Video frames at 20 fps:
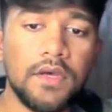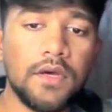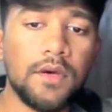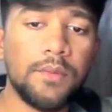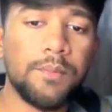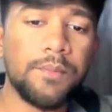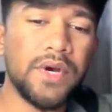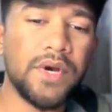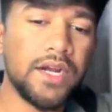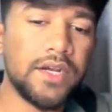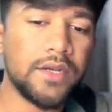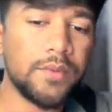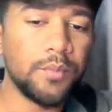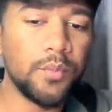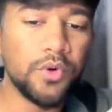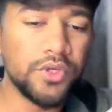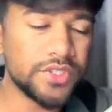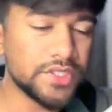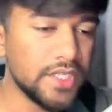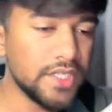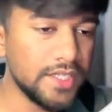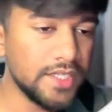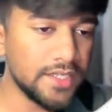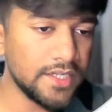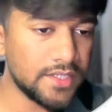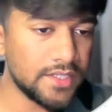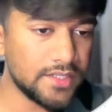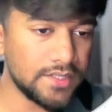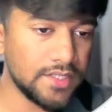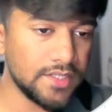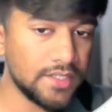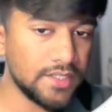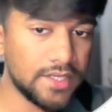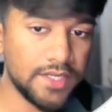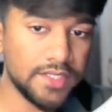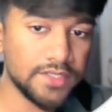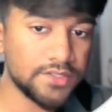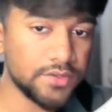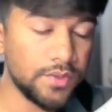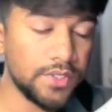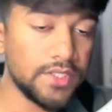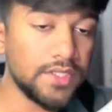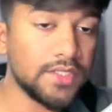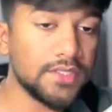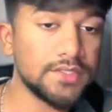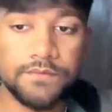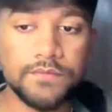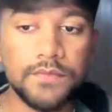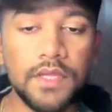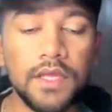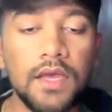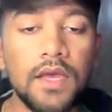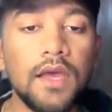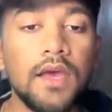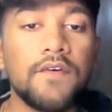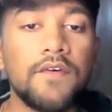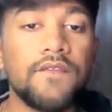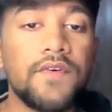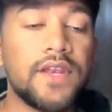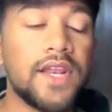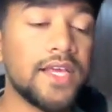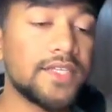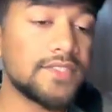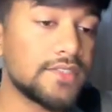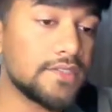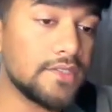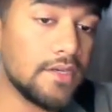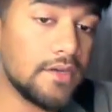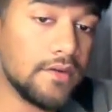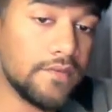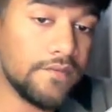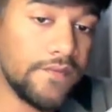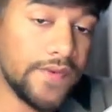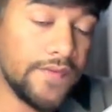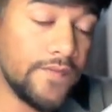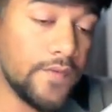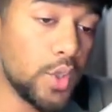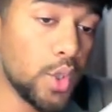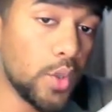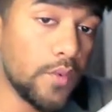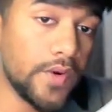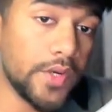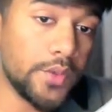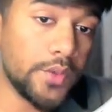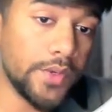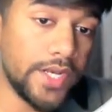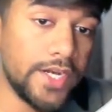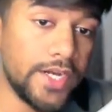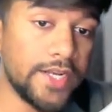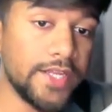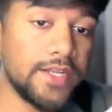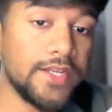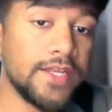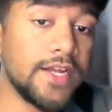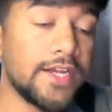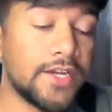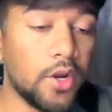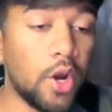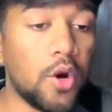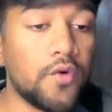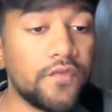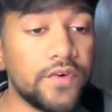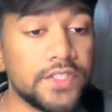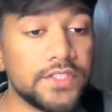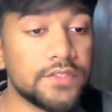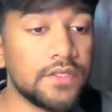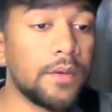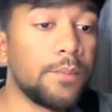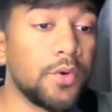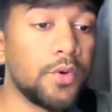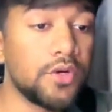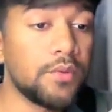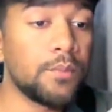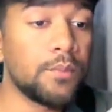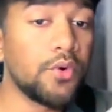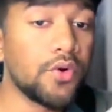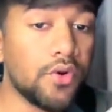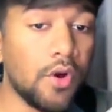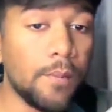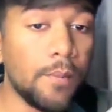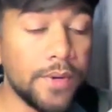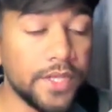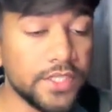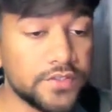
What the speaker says: but mostly it does only this. Whereas when we go over to N8N, it offers a more complex